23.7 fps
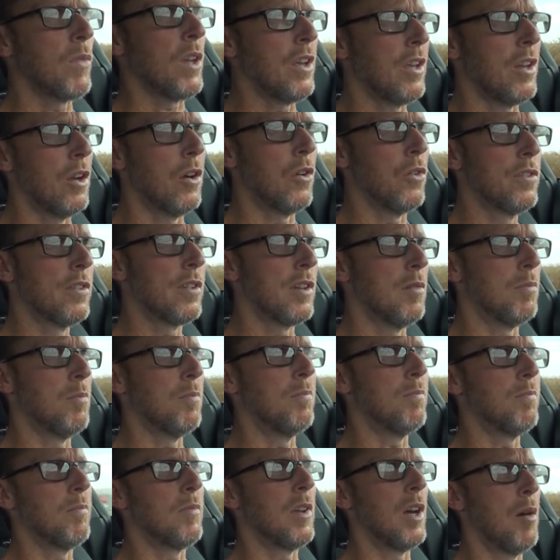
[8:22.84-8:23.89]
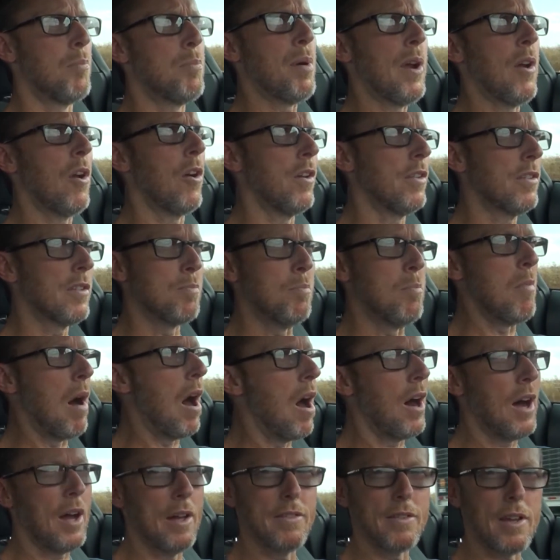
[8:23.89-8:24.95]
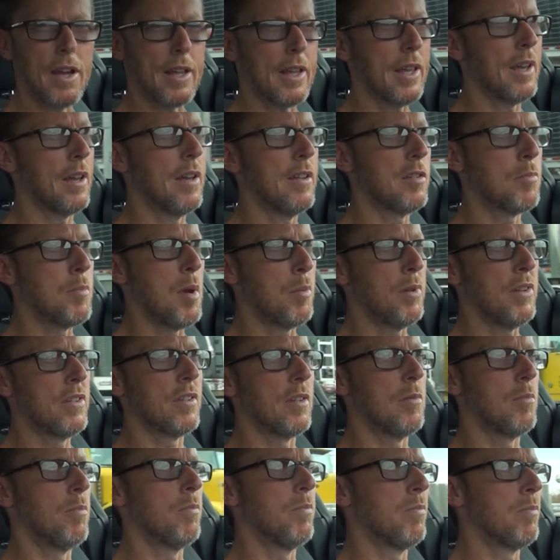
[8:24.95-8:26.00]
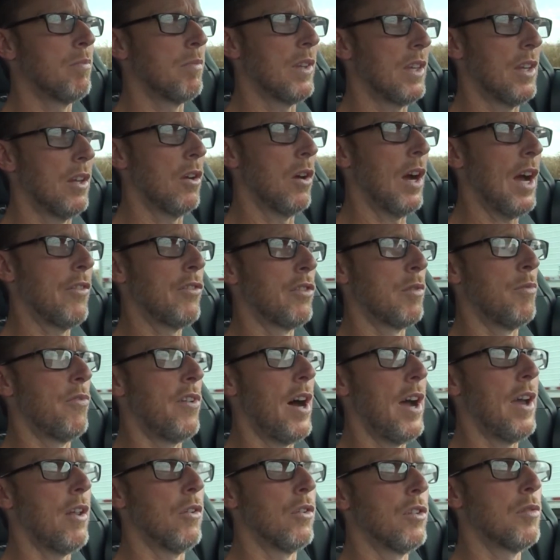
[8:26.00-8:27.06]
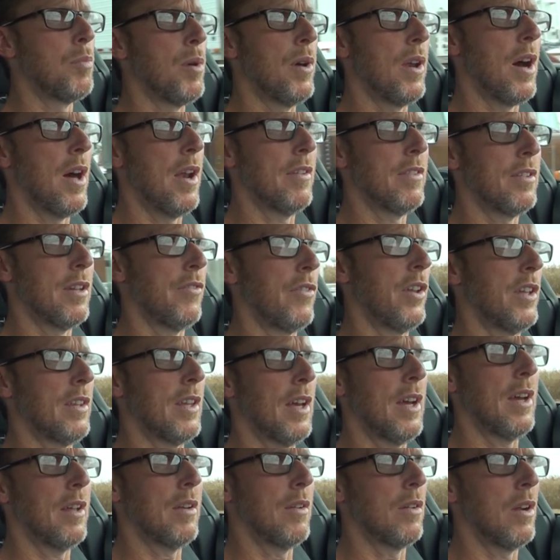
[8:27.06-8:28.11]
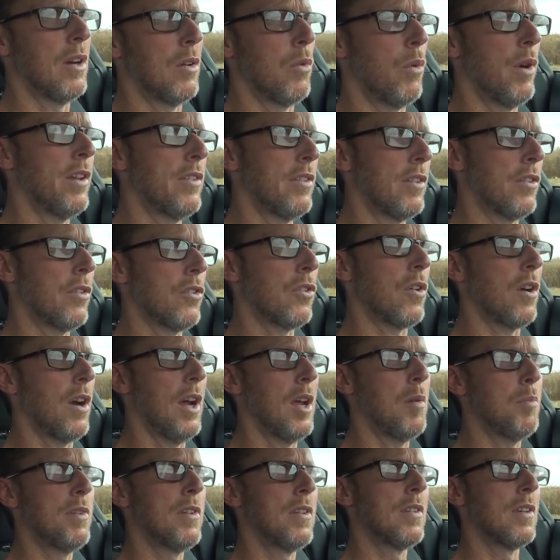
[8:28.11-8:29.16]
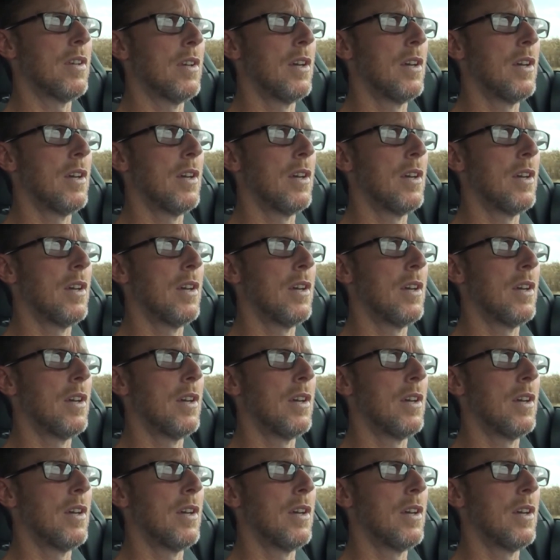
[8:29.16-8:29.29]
you know, some appearance mods, I guess. Maybe some, you know, have some vinyls put on and stuff like that, racing stripes.